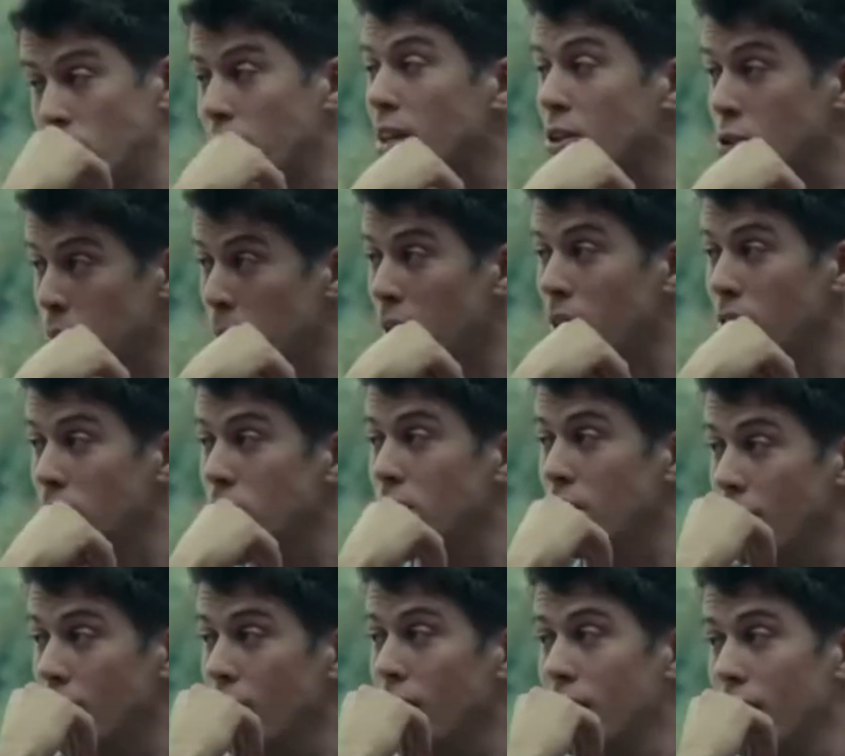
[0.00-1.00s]
And as they
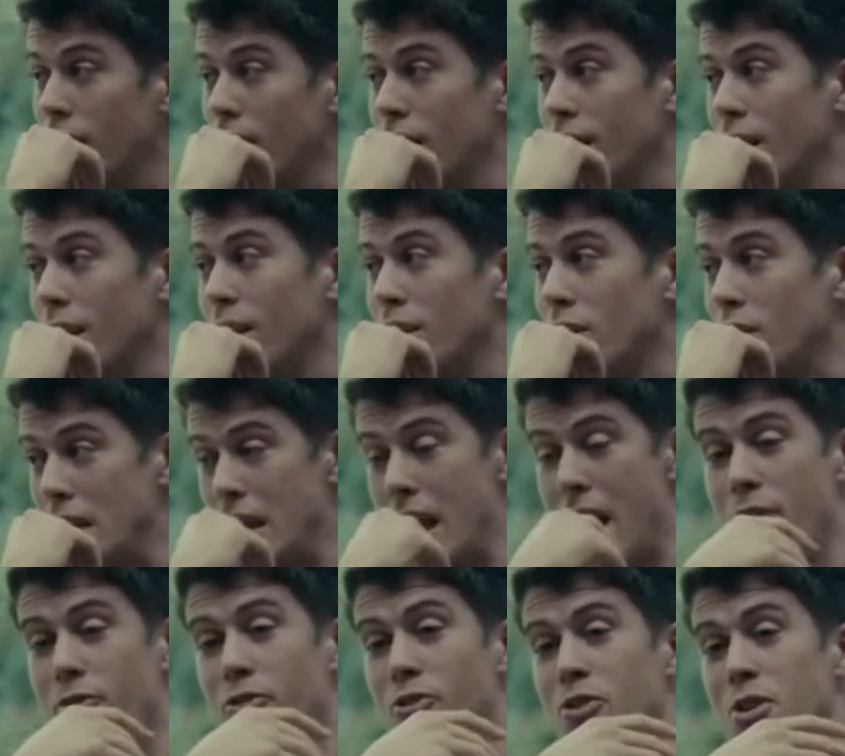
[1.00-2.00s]
get into another argument,
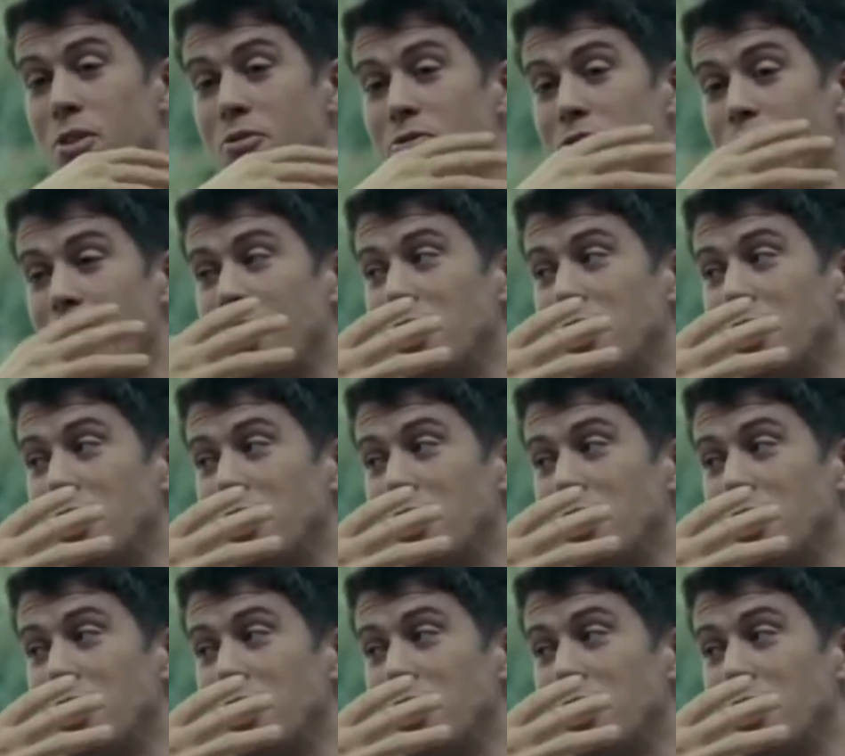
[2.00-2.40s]
Fiona